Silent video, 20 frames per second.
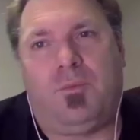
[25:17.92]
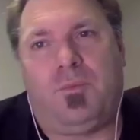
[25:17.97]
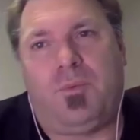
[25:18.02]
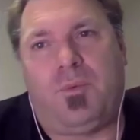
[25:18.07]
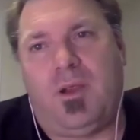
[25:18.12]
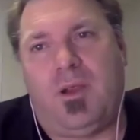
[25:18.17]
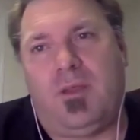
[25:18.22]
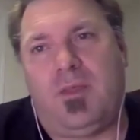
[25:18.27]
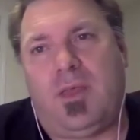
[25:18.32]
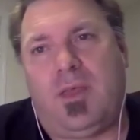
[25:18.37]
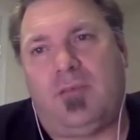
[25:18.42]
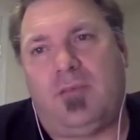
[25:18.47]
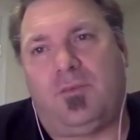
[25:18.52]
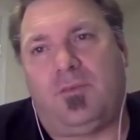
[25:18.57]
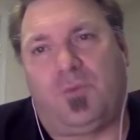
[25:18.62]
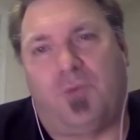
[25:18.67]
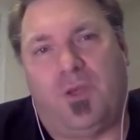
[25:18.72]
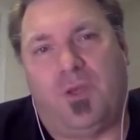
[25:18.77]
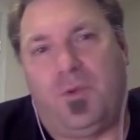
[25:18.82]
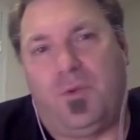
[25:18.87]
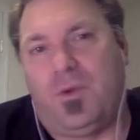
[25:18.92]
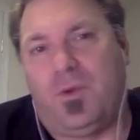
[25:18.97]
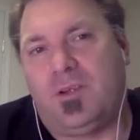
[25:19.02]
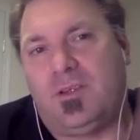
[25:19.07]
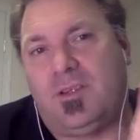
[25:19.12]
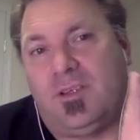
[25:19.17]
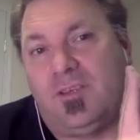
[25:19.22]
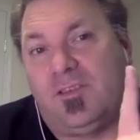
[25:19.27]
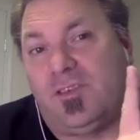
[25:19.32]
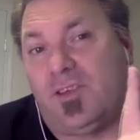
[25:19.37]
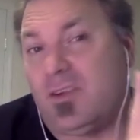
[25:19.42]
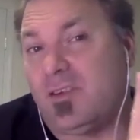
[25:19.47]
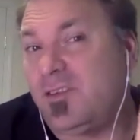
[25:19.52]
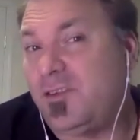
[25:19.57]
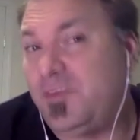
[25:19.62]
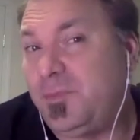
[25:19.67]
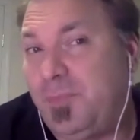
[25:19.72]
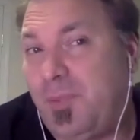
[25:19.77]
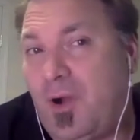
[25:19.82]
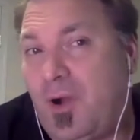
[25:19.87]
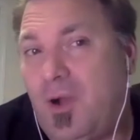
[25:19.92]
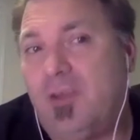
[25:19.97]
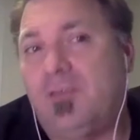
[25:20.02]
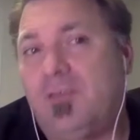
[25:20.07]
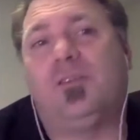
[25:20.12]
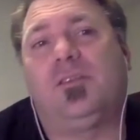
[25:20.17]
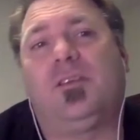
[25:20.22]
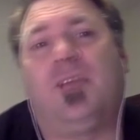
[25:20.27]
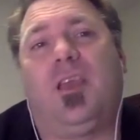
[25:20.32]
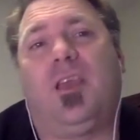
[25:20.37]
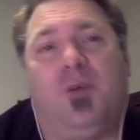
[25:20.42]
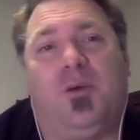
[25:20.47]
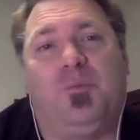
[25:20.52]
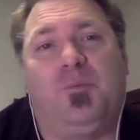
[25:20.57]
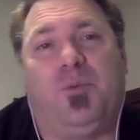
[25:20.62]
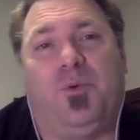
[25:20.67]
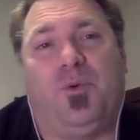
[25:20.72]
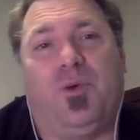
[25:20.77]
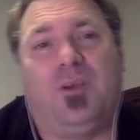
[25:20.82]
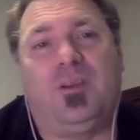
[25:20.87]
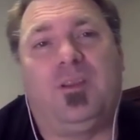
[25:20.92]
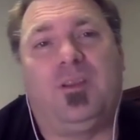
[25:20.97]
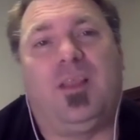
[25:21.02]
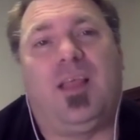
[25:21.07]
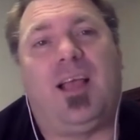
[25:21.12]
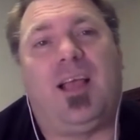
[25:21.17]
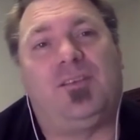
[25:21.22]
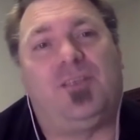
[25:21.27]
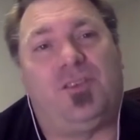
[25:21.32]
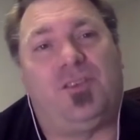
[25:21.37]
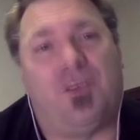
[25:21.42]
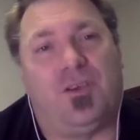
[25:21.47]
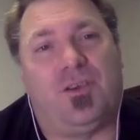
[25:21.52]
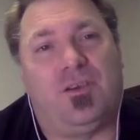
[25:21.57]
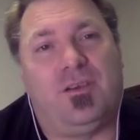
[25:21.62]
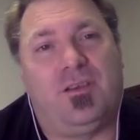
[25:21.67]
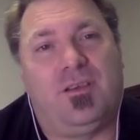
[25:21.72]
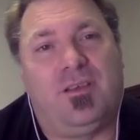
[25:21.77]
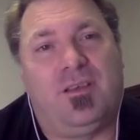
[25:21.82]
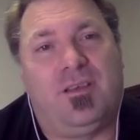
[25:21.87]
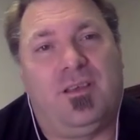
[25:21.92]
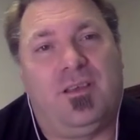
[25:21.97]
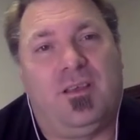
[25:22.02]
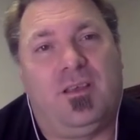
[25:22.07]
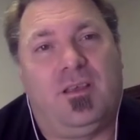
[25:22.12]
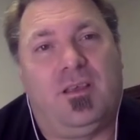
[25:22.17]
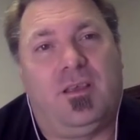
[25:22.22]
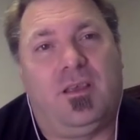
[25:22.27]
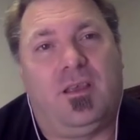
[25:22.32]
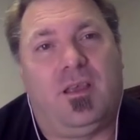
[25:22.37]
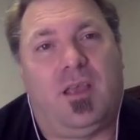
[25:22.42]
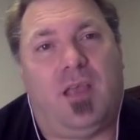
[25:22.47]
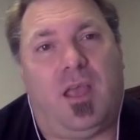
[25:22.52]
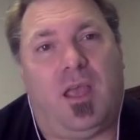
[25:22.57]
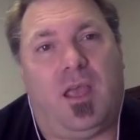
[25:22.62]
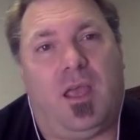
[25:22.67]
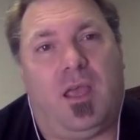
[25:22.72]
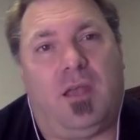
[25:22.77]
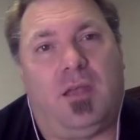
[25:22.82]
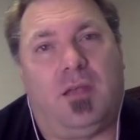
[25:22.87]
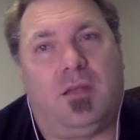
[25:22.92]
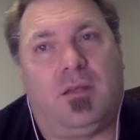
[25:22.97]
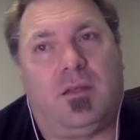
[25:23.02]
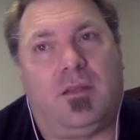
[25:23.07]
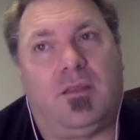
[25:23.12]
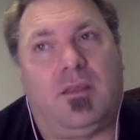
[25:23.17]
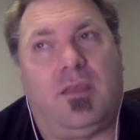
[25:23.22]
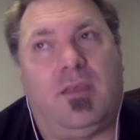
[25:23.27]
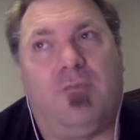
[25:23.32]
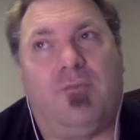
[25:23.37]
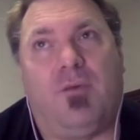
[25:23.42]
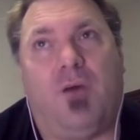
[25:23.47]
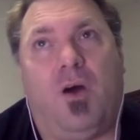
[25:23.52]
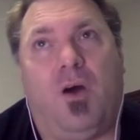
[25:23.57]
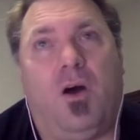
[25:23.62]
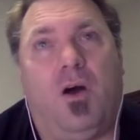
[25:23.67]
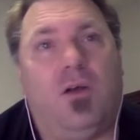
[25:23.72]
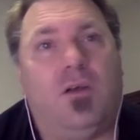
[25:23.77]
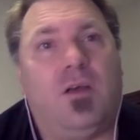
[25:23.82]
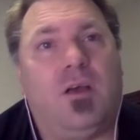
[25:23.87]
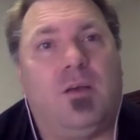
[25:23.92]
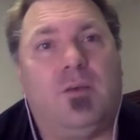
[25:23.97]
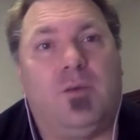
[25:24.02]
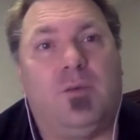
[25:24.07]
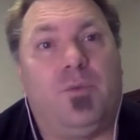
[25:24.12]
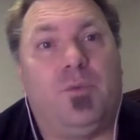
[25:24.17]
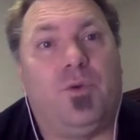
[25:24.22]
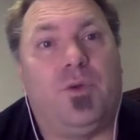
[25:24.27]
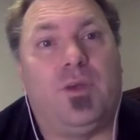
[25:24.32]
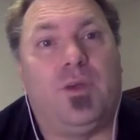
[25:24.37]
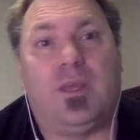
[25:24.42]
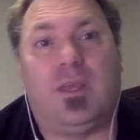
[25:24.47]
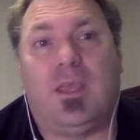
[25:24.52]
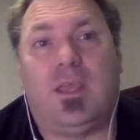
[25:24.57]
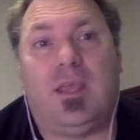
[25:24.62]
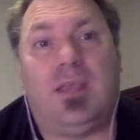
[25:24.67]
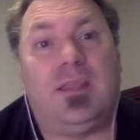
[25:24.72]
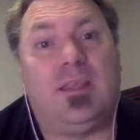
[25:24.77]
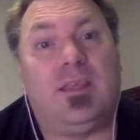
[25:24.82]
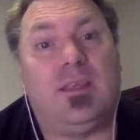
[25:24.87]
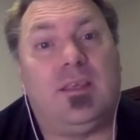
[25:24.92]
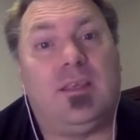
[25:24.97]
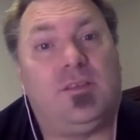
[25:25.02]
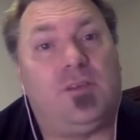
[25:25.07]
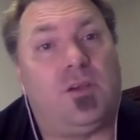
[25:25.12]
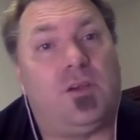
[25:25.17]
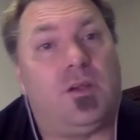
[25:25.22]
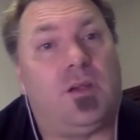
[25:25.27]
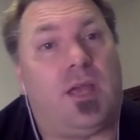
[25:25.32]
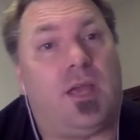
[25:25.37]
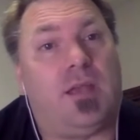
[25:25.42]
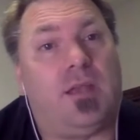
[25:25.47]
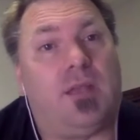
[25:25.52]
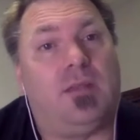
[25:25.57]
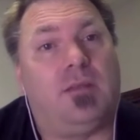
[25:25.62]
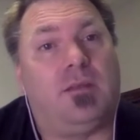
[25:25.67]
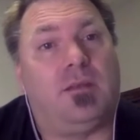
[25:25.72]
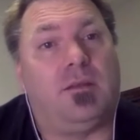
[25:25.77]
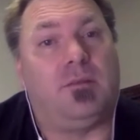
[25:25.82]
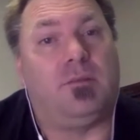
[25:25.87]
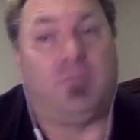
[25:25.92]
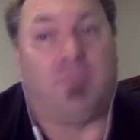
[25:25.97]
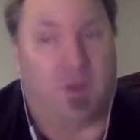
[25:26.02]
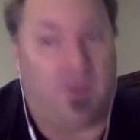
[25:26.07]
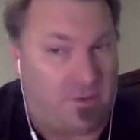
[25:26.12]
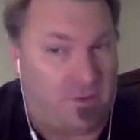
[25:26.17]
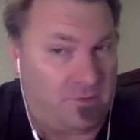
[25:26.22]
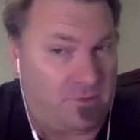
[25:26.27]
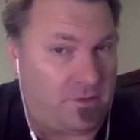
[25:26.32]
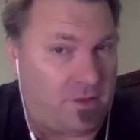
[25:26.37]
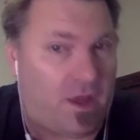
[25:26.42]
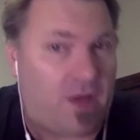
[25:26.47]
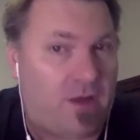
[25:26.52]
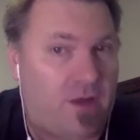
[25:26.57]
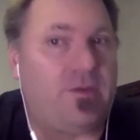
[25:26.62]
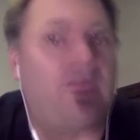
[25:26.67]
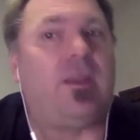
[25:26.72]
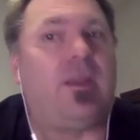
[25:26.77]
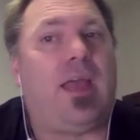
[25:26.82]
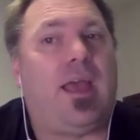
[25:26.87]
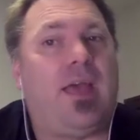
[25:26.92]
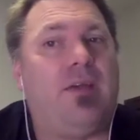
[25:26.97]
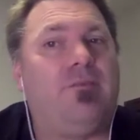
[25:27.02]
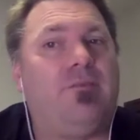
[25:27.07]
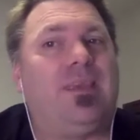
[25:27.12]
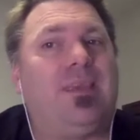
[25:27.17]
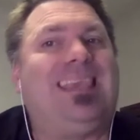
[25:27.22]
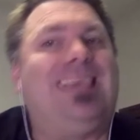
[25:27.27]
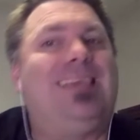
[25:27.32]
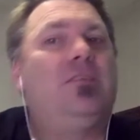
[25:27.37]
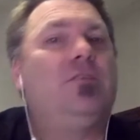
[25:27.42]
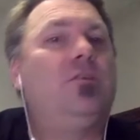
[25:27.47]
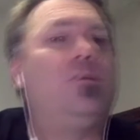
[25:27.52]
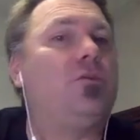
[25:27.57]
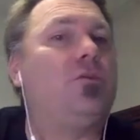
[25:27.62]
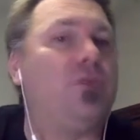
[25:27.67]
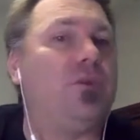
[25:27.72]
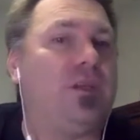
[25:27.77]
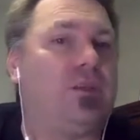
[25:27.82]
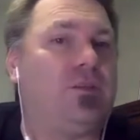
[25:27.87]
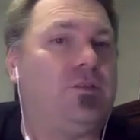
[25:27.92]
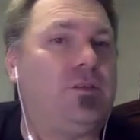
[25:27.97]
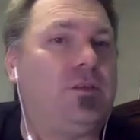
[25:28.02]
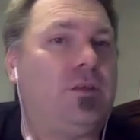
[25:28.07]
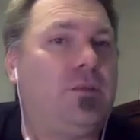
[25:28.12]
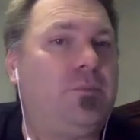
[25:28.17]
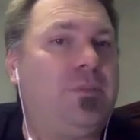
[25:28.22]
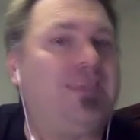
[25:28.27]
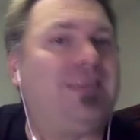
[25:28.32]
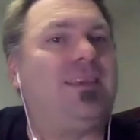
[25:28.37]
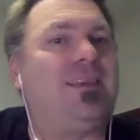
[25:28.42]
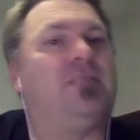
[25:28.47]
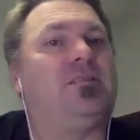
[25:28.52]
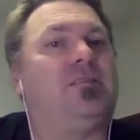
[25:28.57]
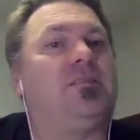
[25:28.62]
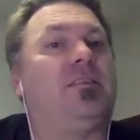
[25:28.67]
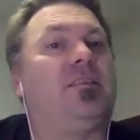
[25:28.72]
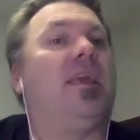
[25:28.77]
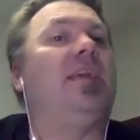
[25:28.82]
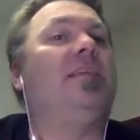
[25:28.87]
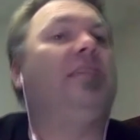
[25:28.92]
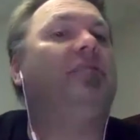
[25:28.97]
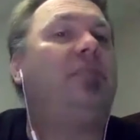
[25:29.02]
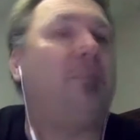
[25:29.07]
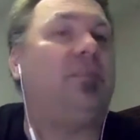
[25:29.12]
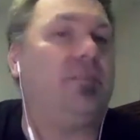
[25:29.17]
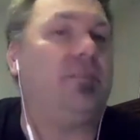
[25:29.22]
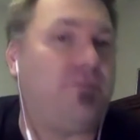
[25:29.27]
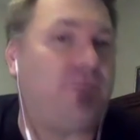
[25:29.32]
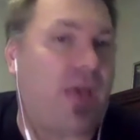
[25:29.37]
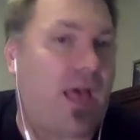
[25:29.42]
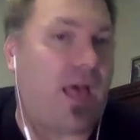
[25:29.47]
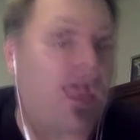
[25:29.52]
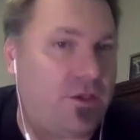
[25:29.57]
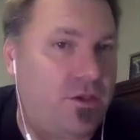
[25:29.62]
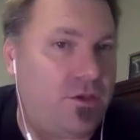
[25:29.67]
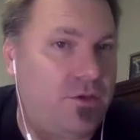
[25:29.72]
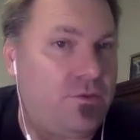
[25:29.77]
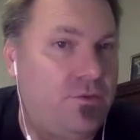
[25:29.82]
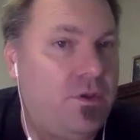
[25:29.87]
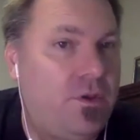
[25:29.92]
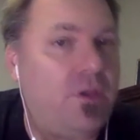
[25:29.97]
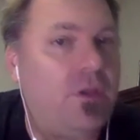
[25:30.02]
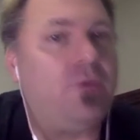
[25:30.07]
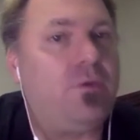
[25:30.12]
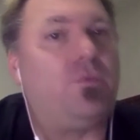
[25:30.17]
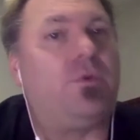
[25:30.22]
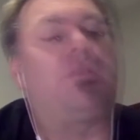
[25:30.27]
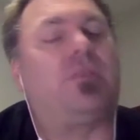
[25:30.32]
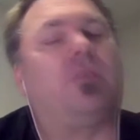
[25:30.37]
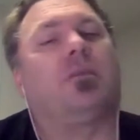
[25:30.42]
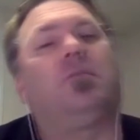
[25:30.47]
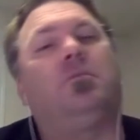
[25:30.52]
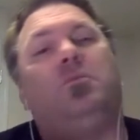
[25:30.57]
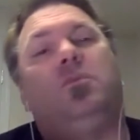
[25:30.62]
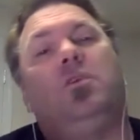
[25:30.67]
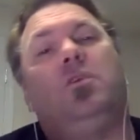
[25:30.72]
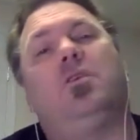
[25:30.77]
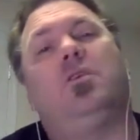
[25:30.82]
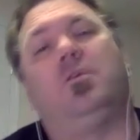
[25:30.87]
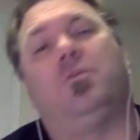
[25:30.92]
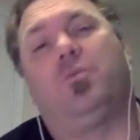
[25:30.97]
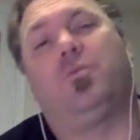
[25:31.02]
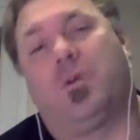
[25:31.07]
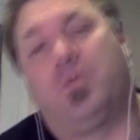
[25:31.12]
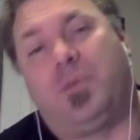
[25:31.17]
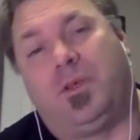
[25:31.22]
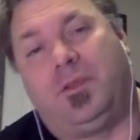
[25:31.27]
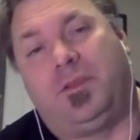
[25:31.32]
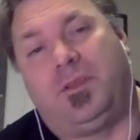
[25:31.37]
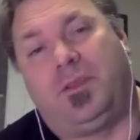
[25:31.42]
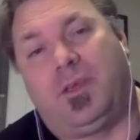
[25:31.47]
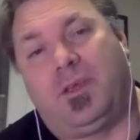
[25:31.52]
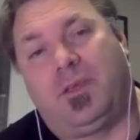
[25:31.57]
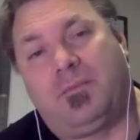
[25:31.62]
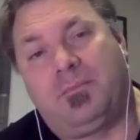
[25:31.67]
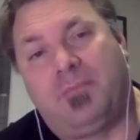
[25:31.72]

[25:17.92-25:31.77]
where that's really worked is our sponsors came on board last year, and they've all come on board again this year. And a lot of it have increased because they see the value with the community we're building.